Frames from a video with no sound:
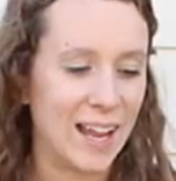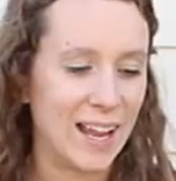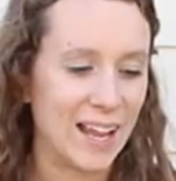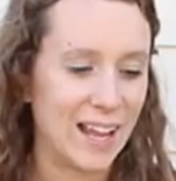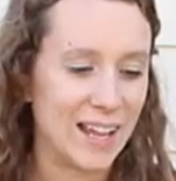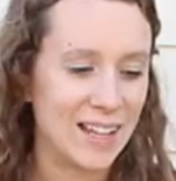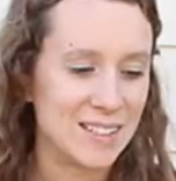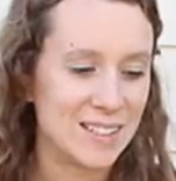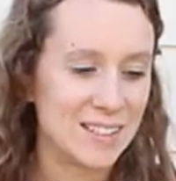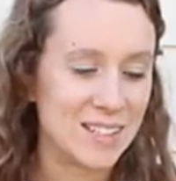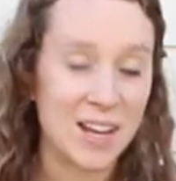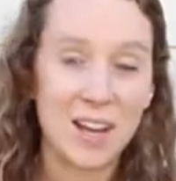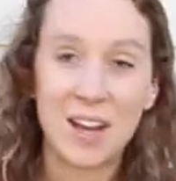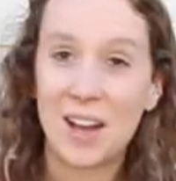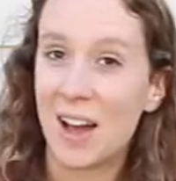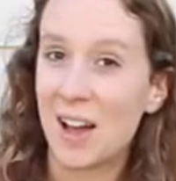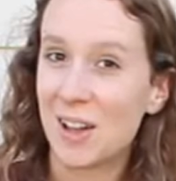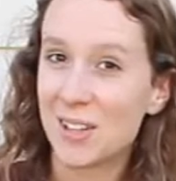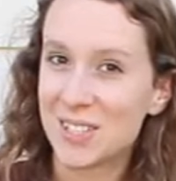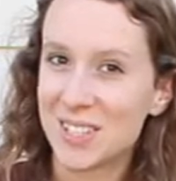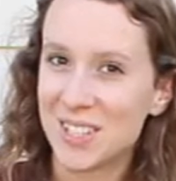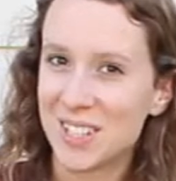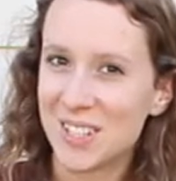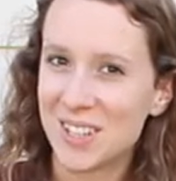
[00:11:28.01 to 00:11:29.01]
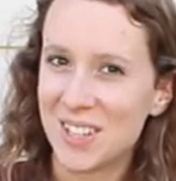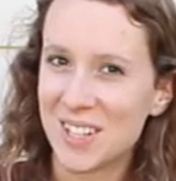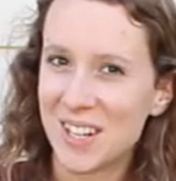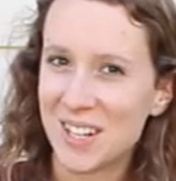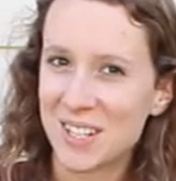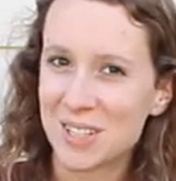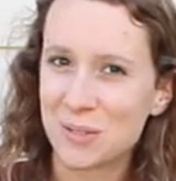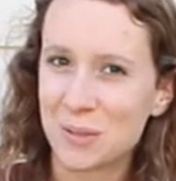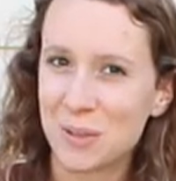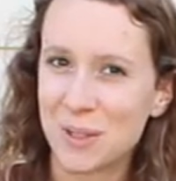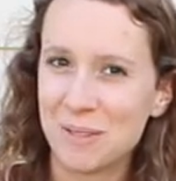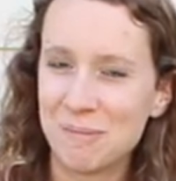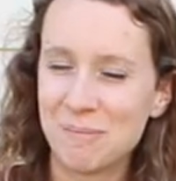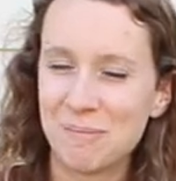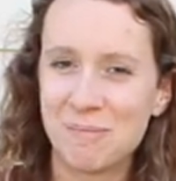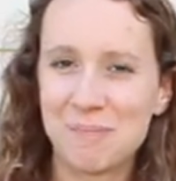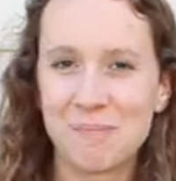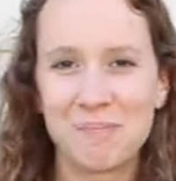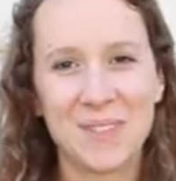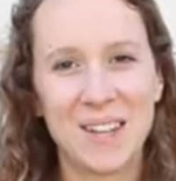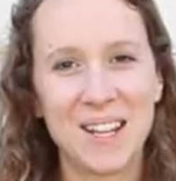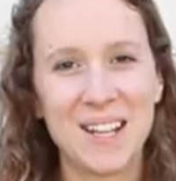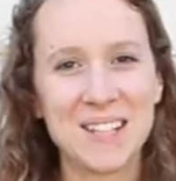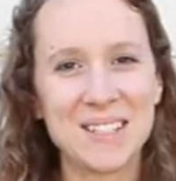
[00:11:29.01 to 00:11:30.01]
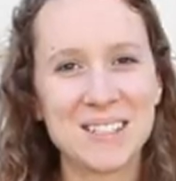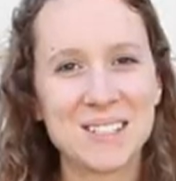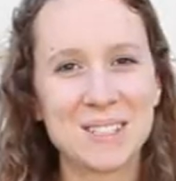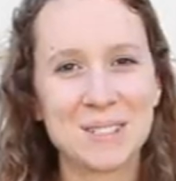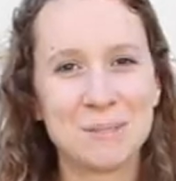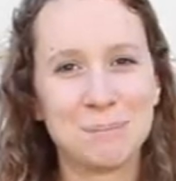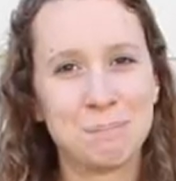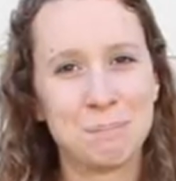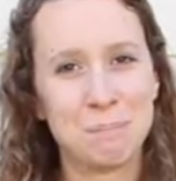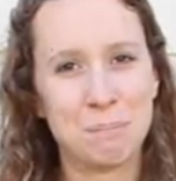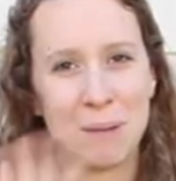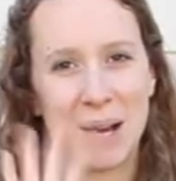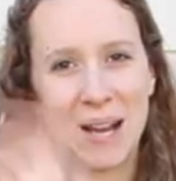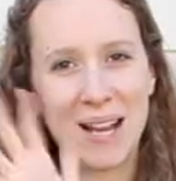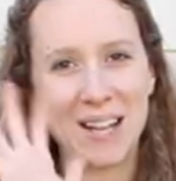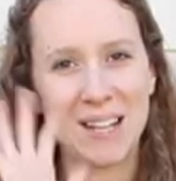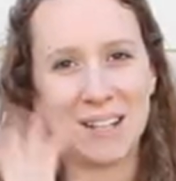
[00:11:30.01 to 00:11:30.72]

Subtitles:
And I'll see you in the next one. Thanks. Bye.